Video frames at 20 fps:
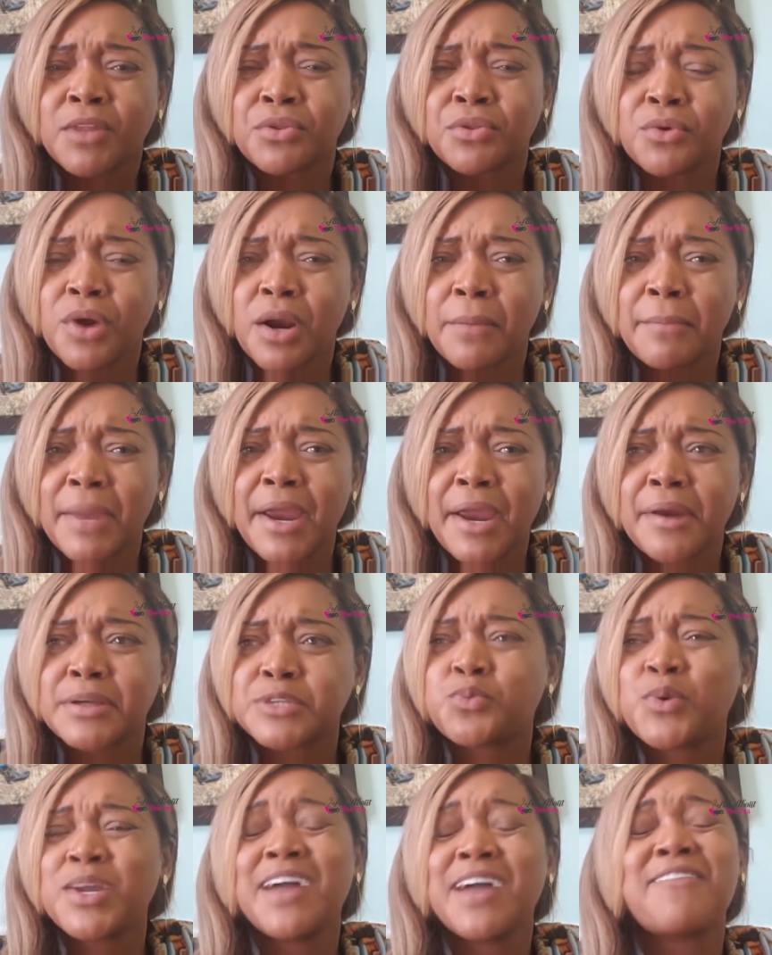through her
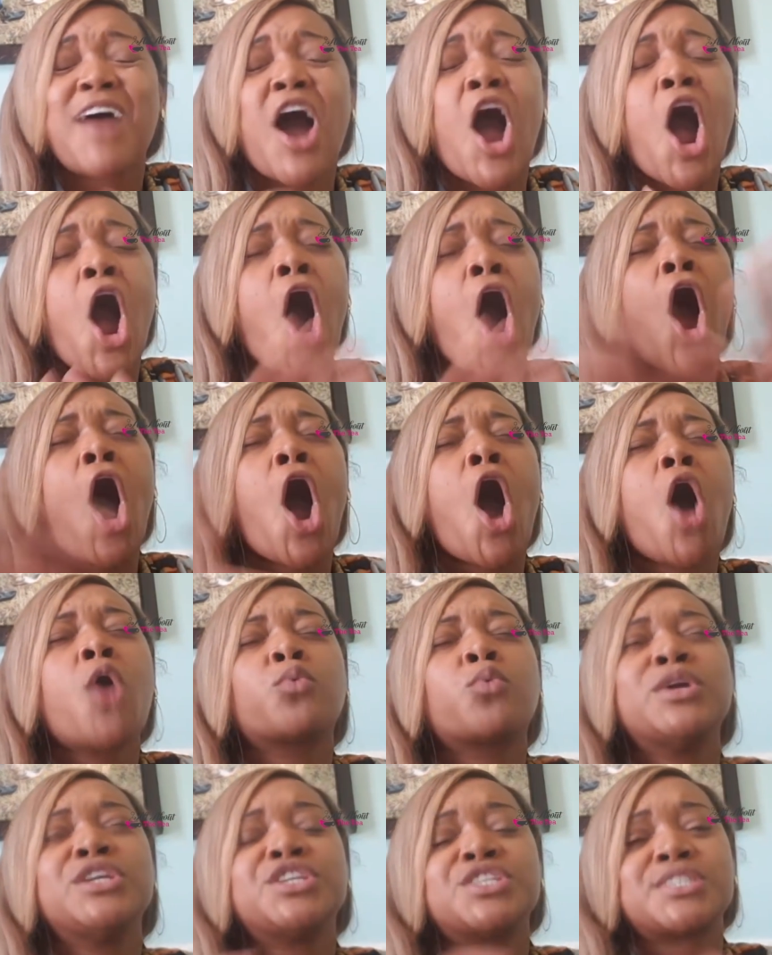marriage, we have
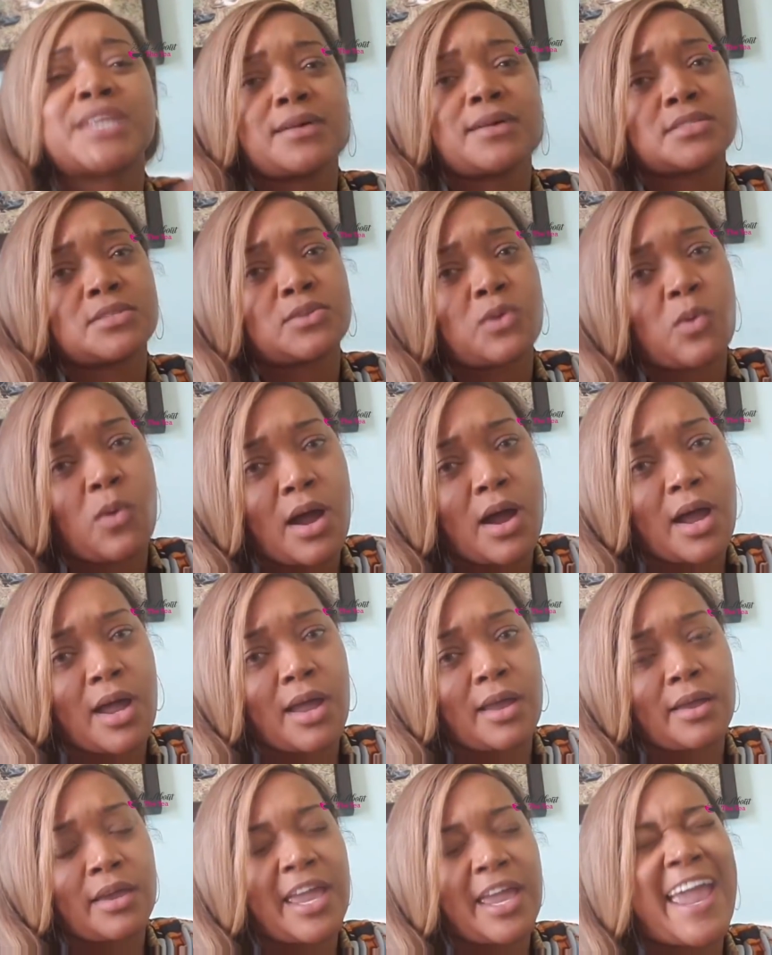all reached out to
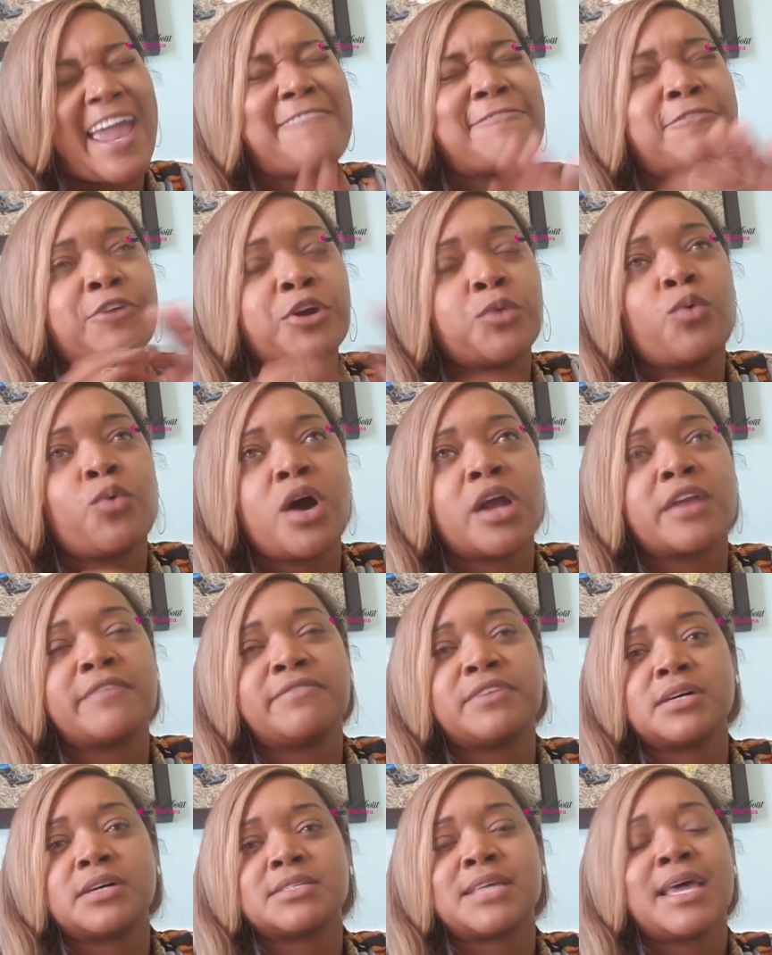Quad. Every one
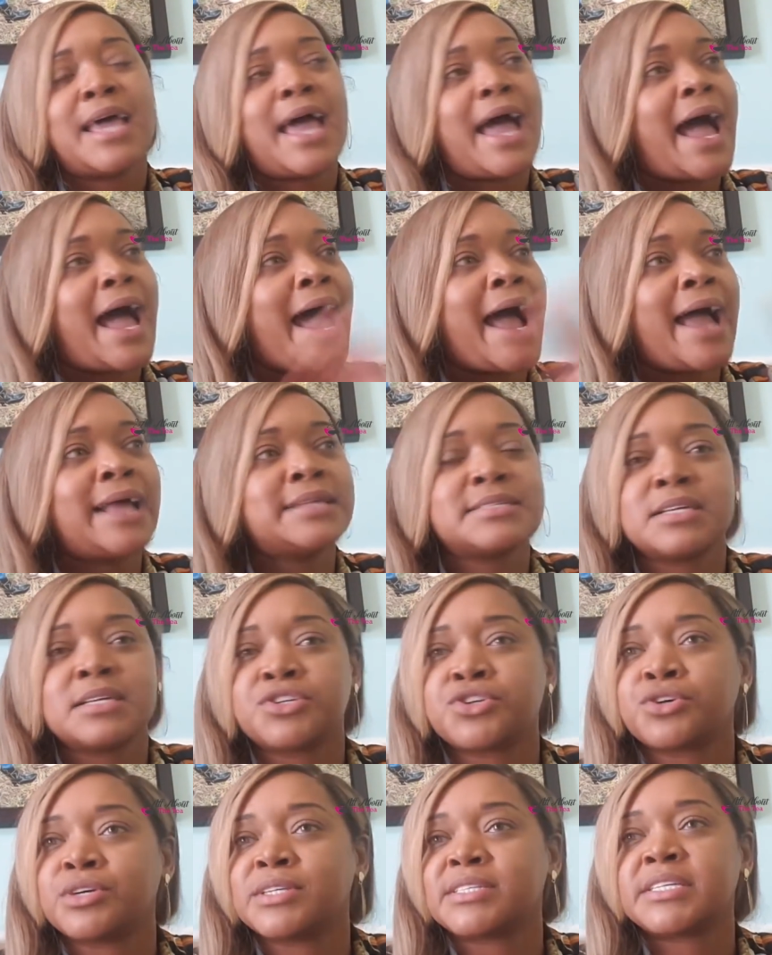of us. I
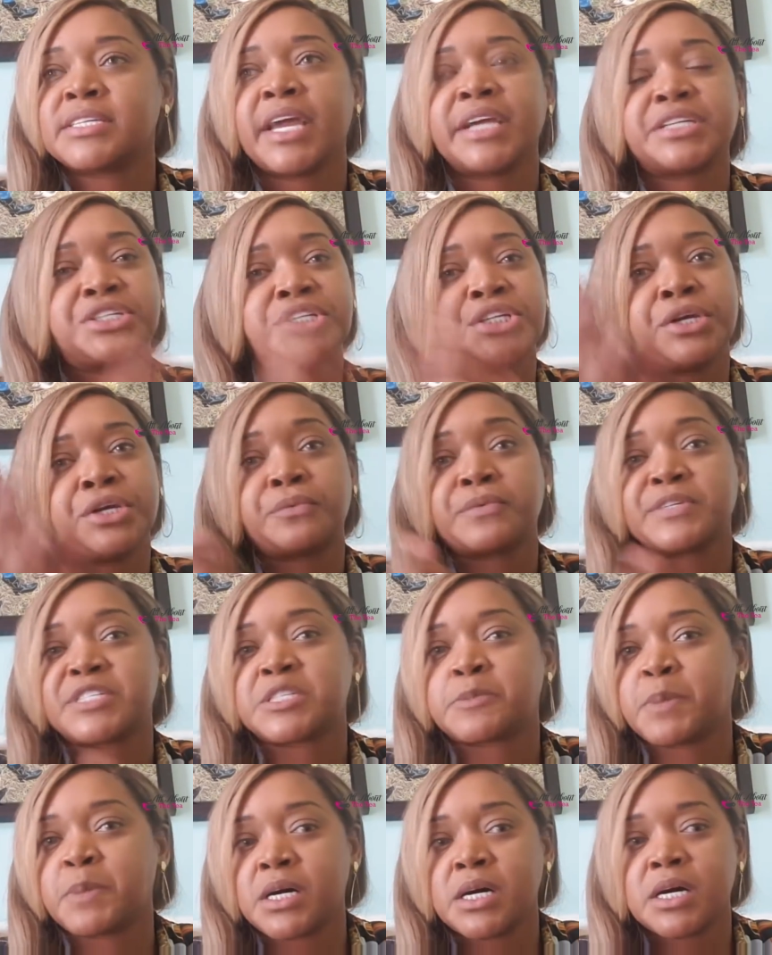sent her a text. She didn't
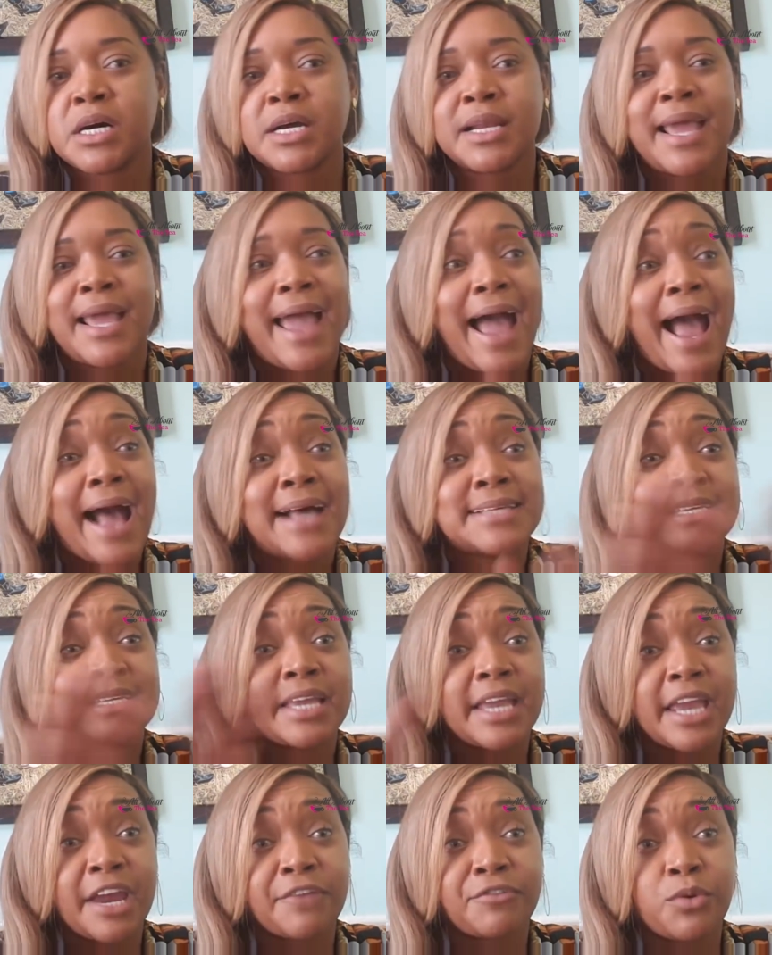respond. I
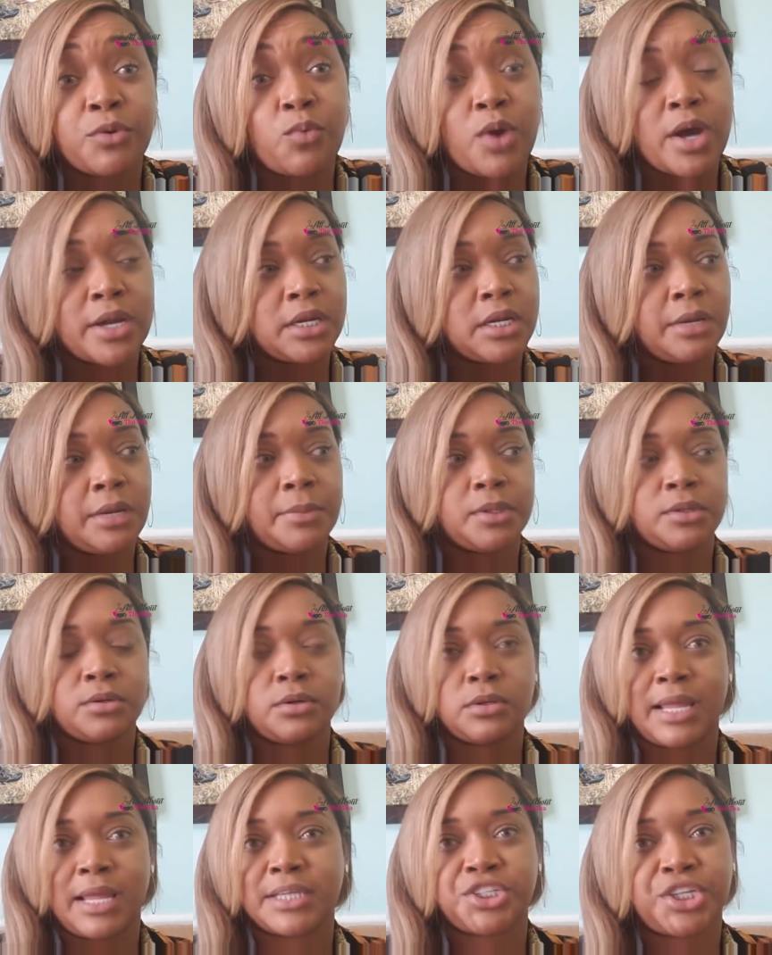sent every one of them a
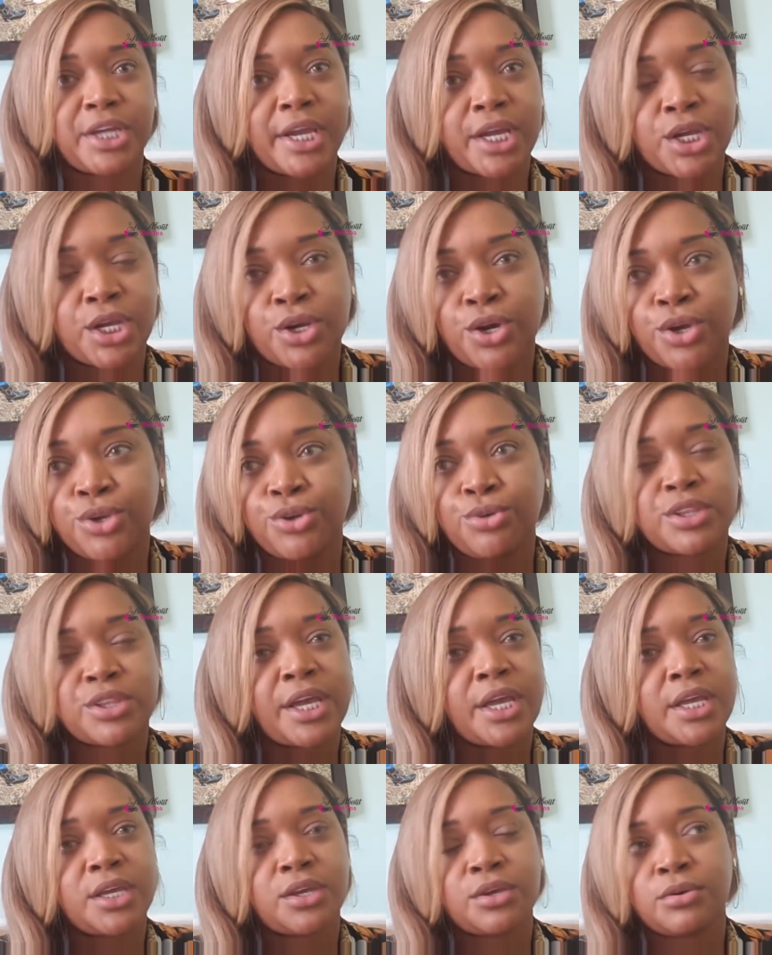little like checking on you,
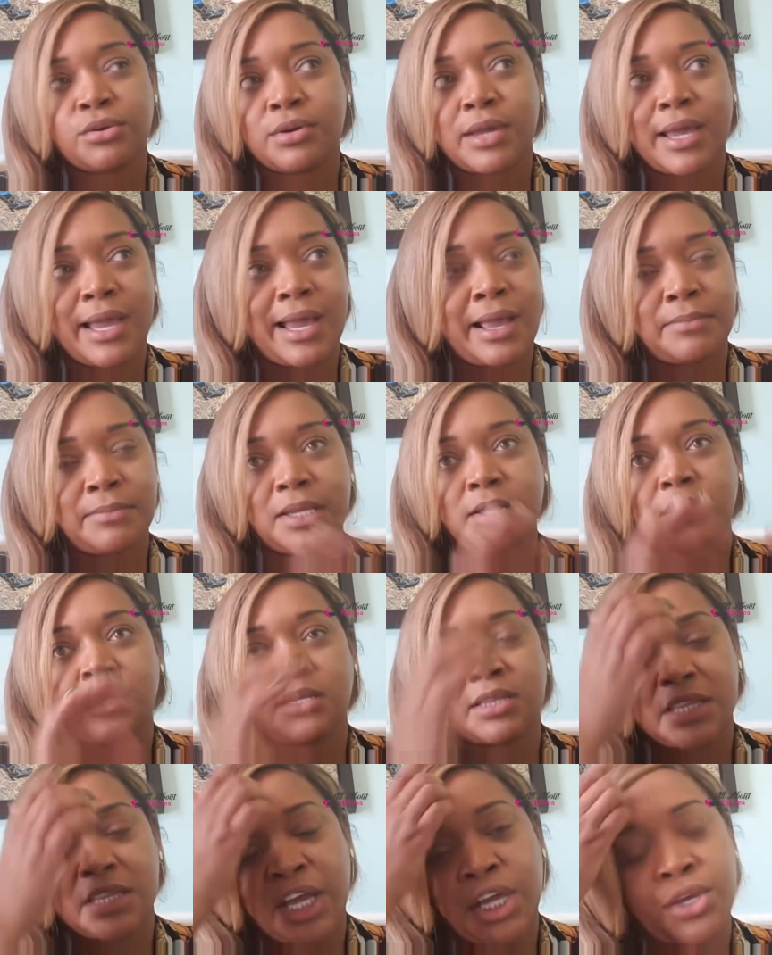thanking you guys. I mean,
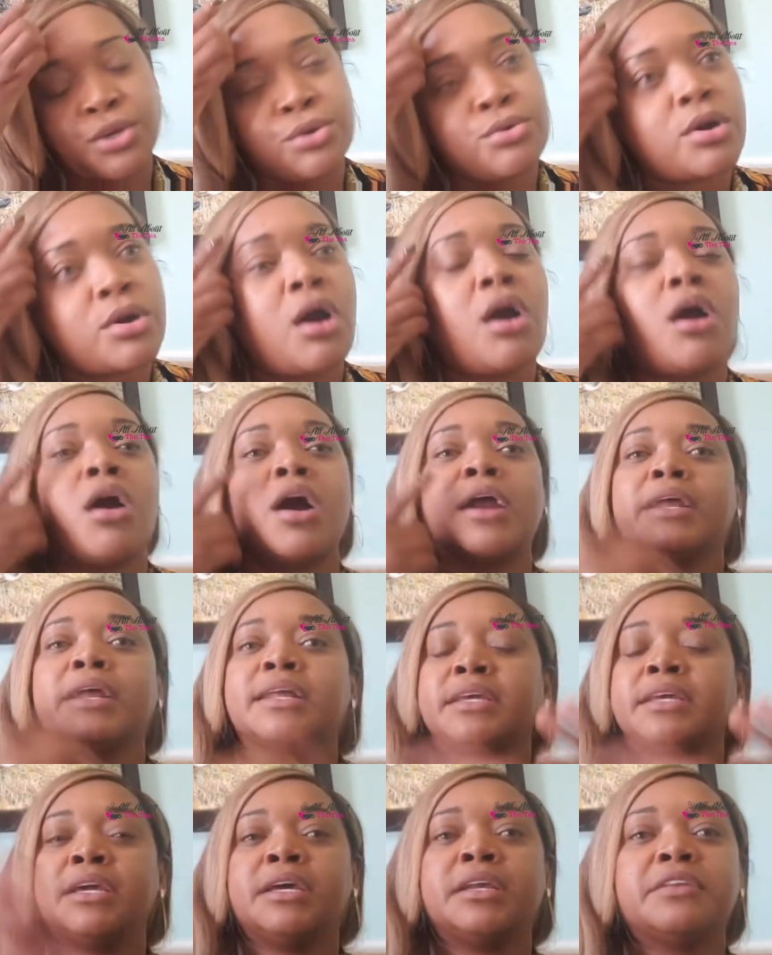a thank you card
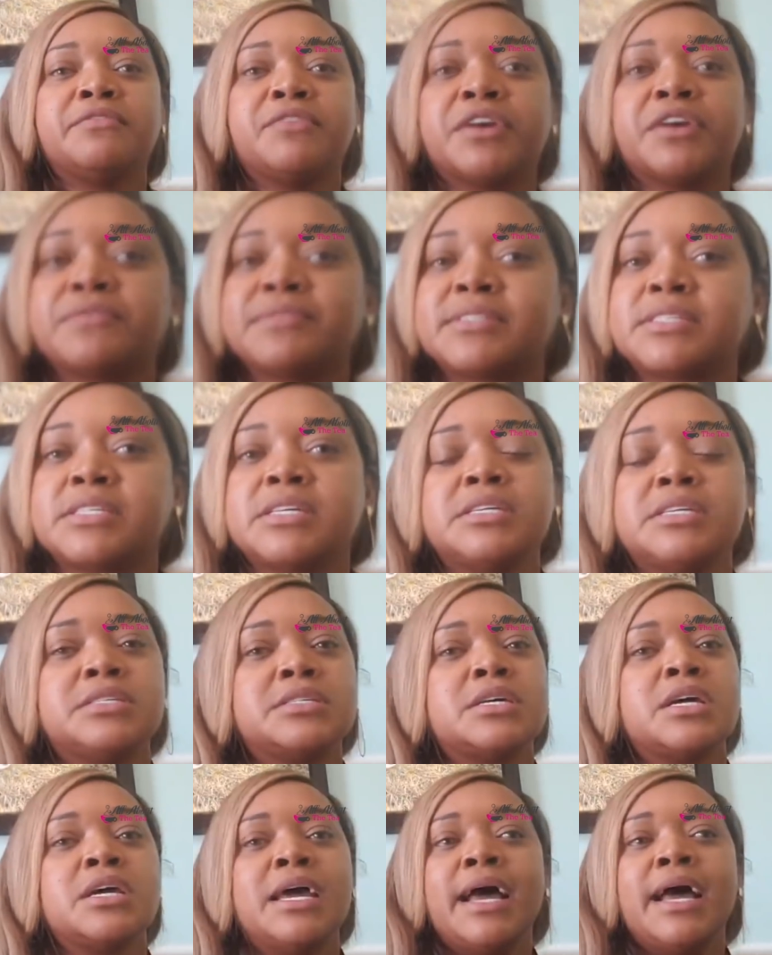at the end of every
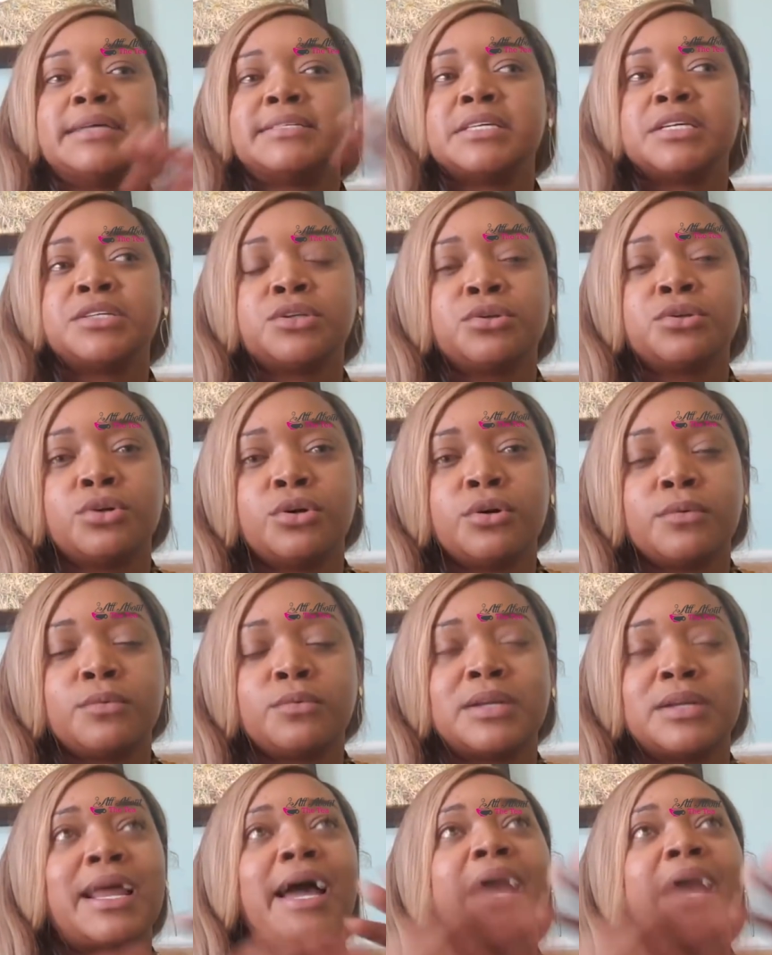season. Sent a little, well,